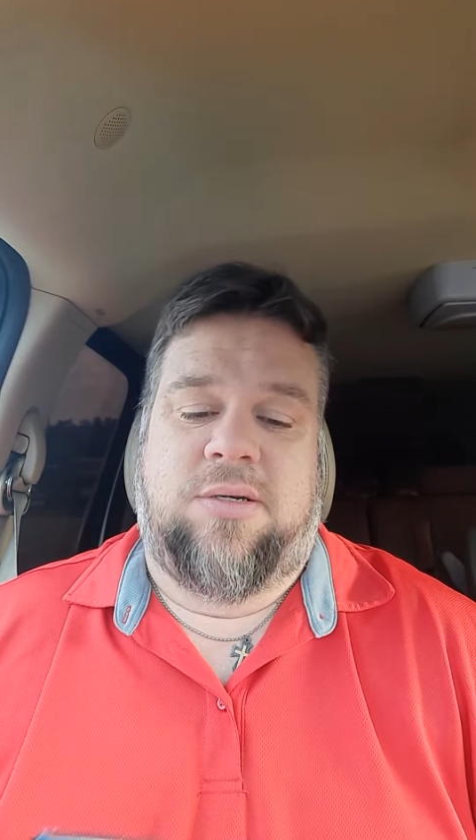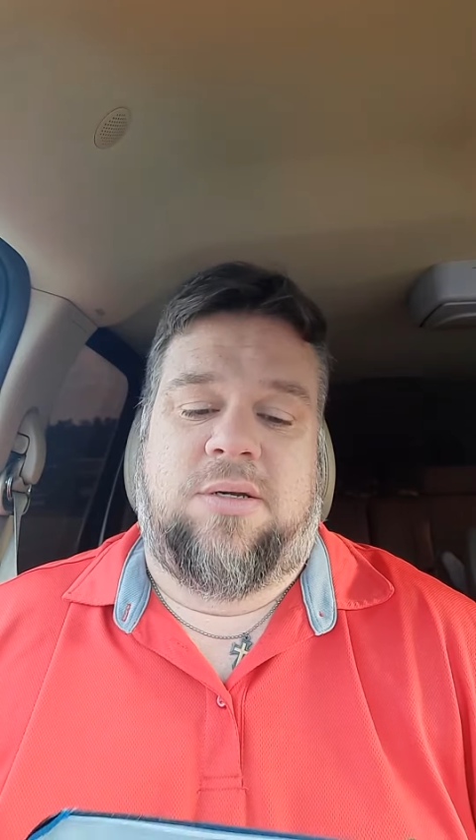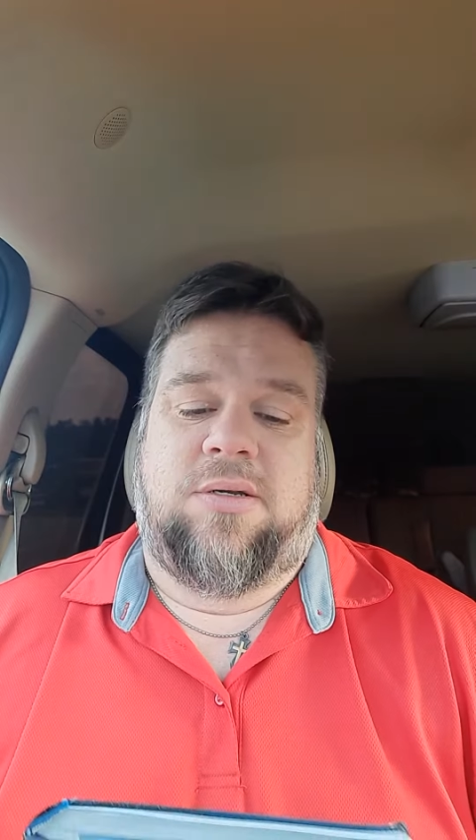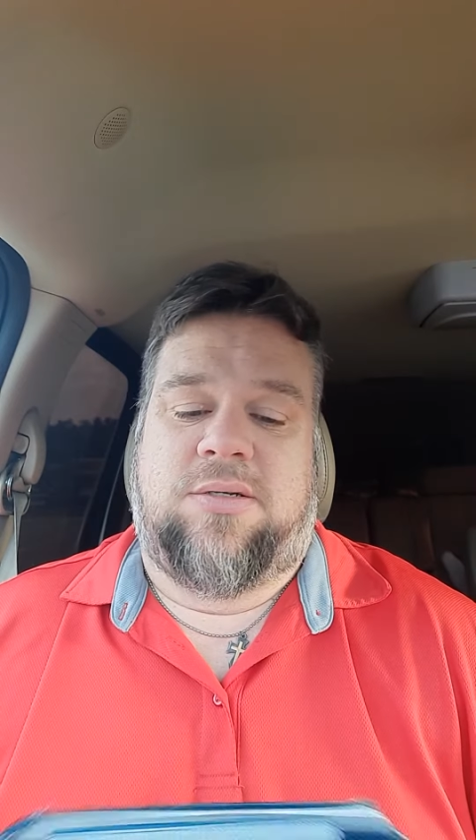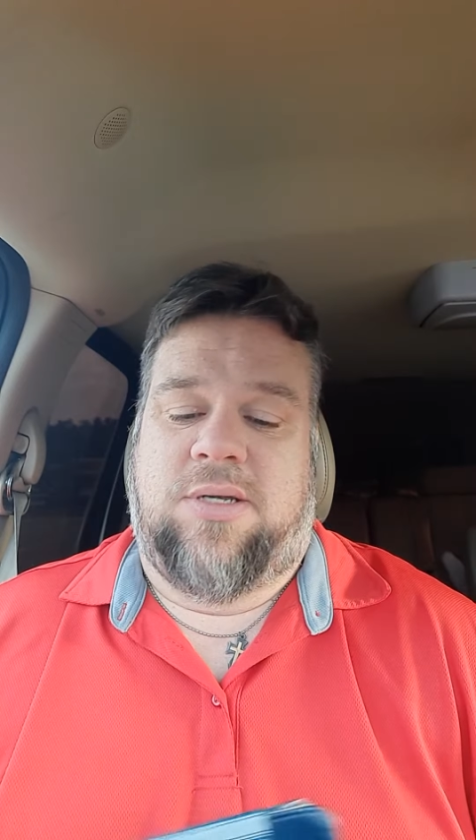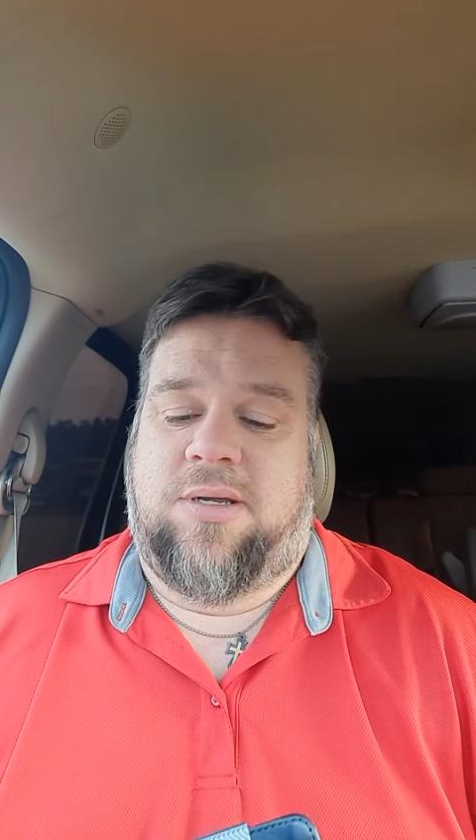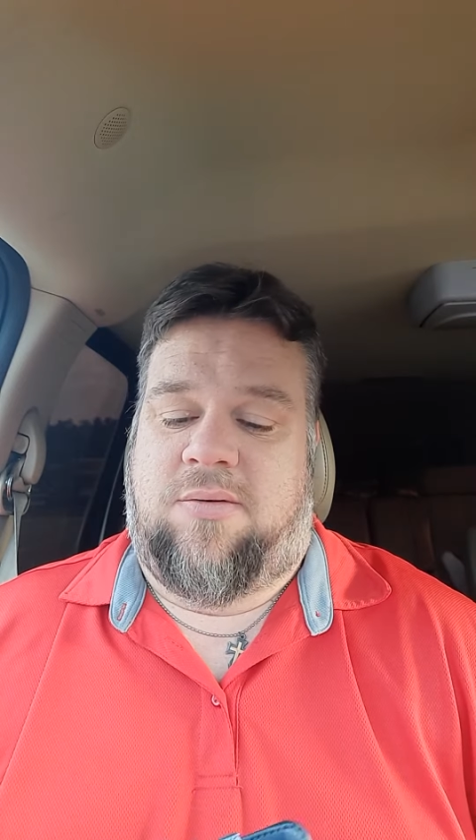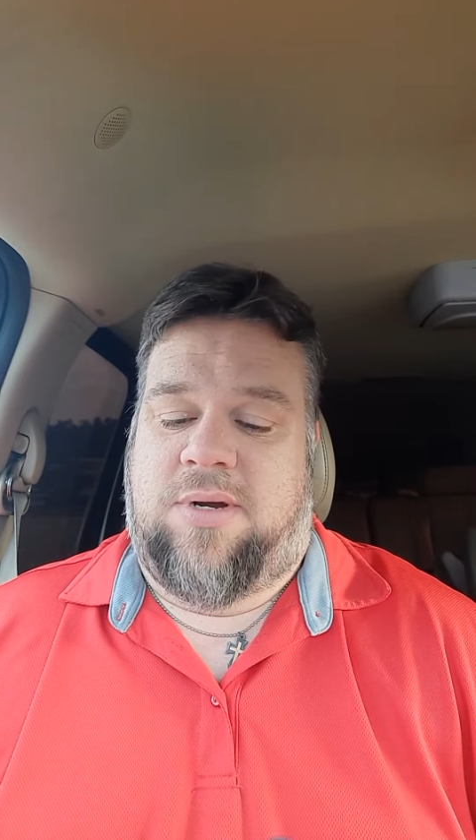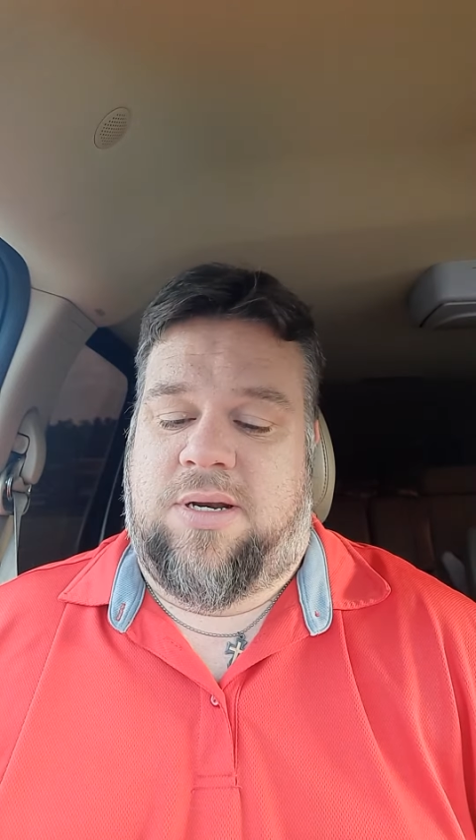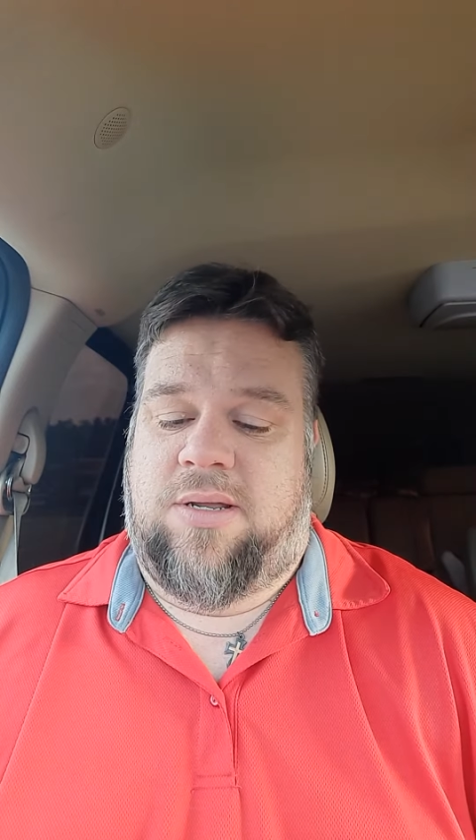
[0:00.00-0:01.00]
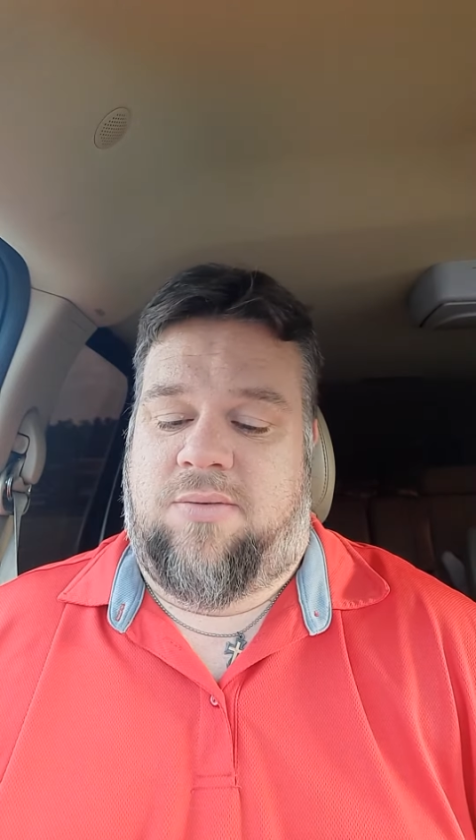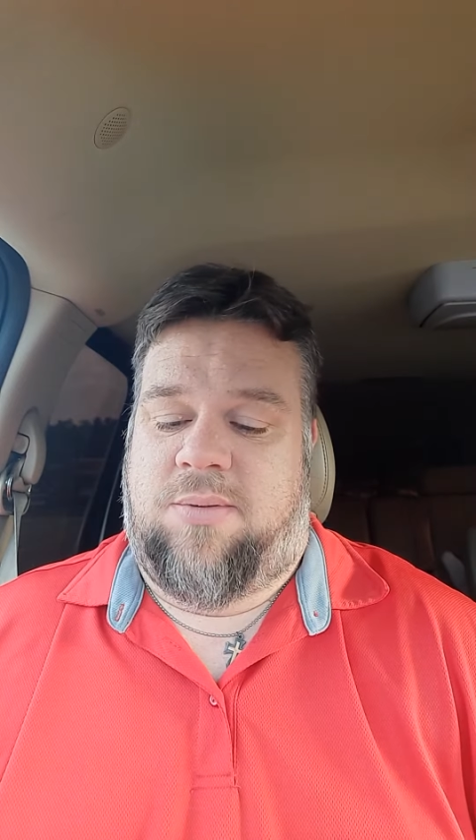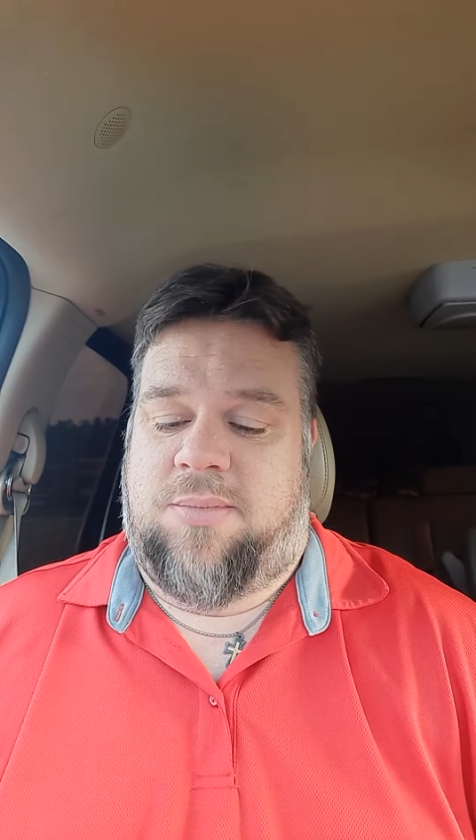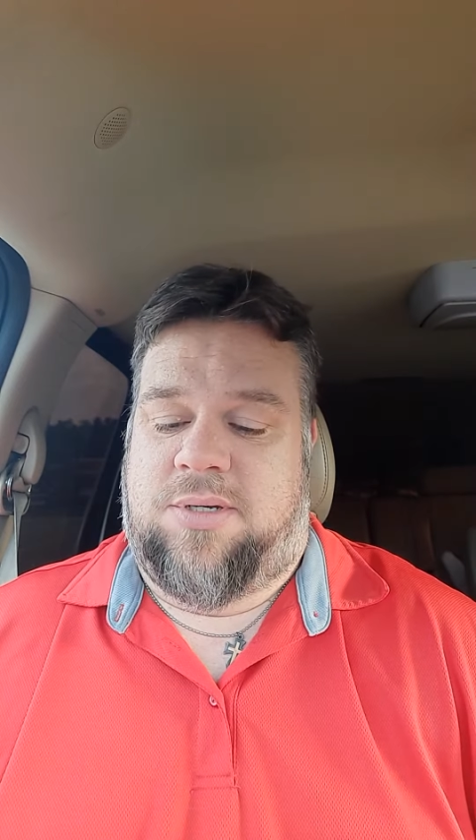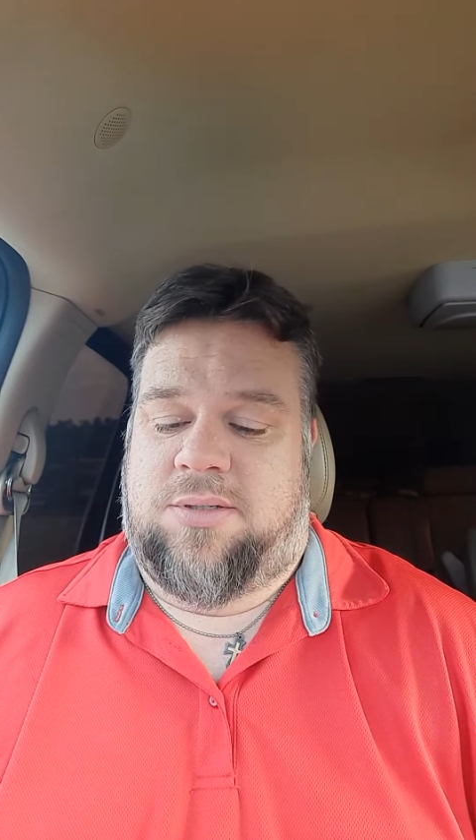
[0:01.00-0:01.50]
to get ready, we
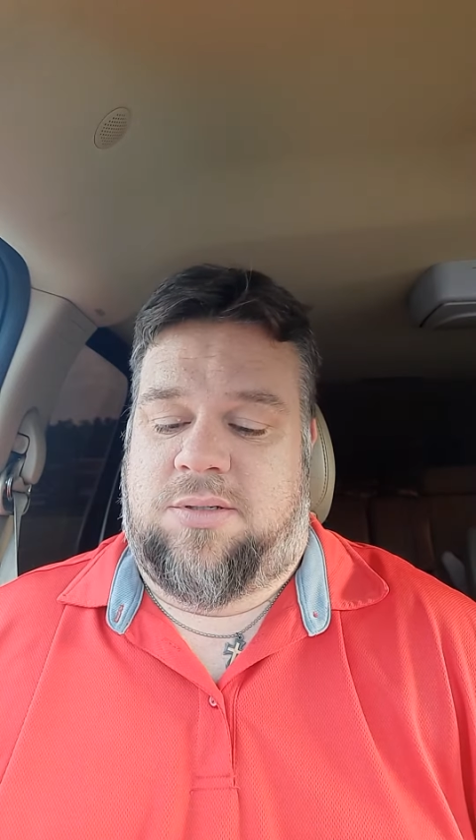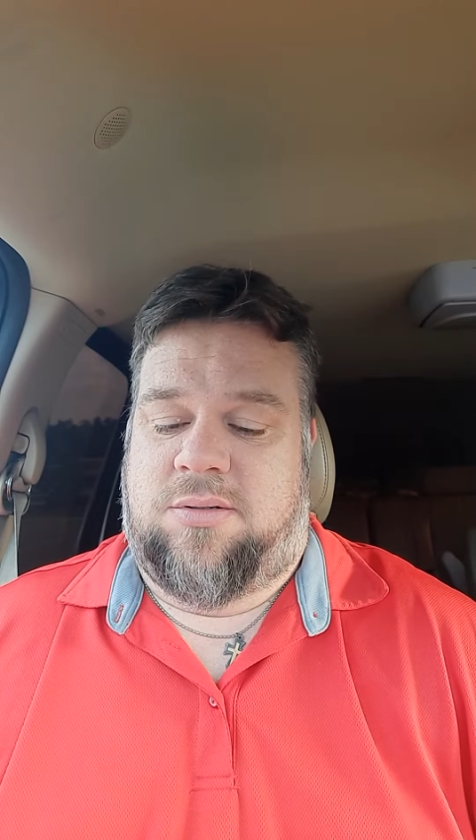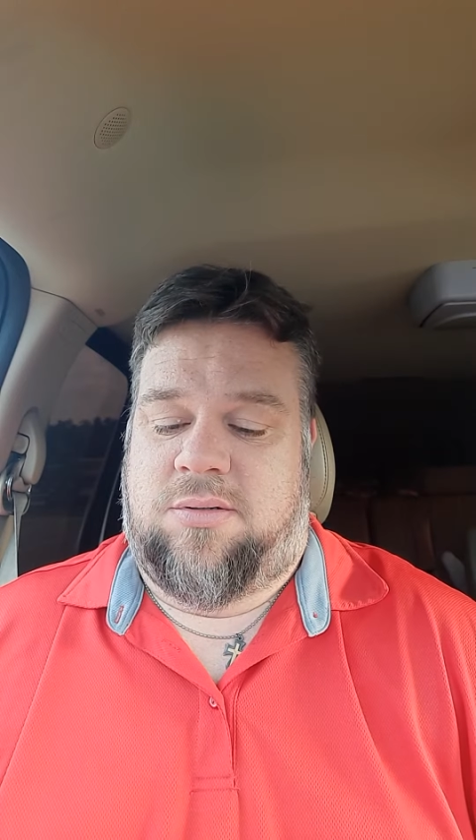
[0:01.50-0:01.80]
must